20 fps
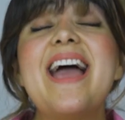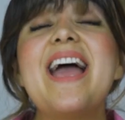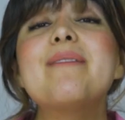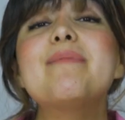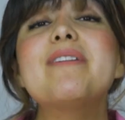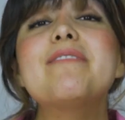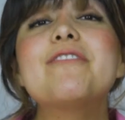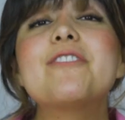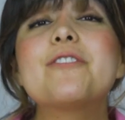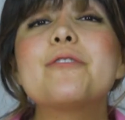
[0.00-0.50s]

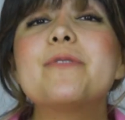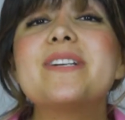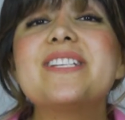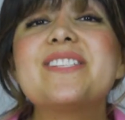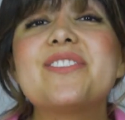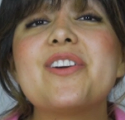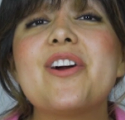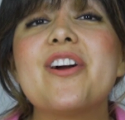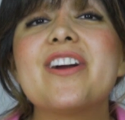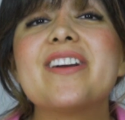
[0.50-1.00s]
And before we
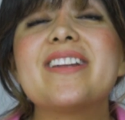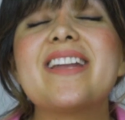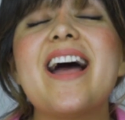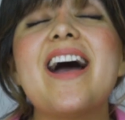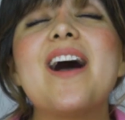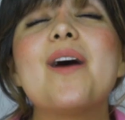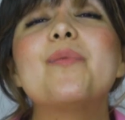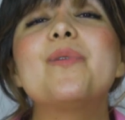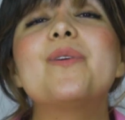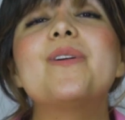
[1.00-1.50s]
start,
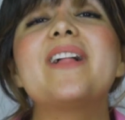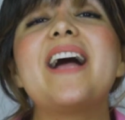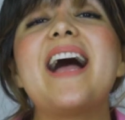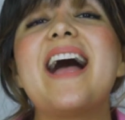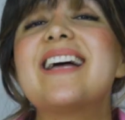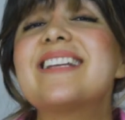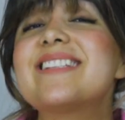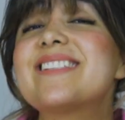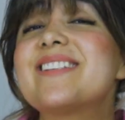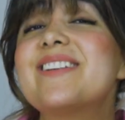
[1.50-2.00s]
I will
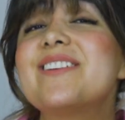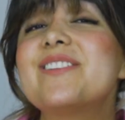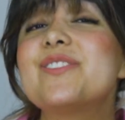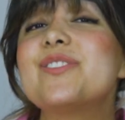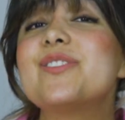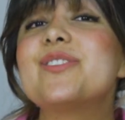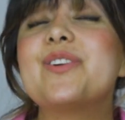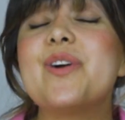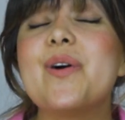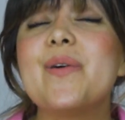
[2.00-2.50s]
ask you
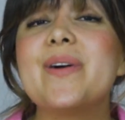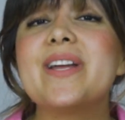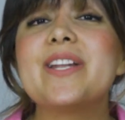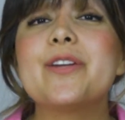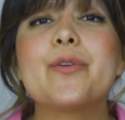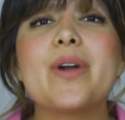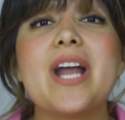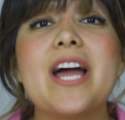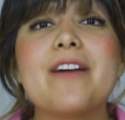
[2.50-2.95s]
to go and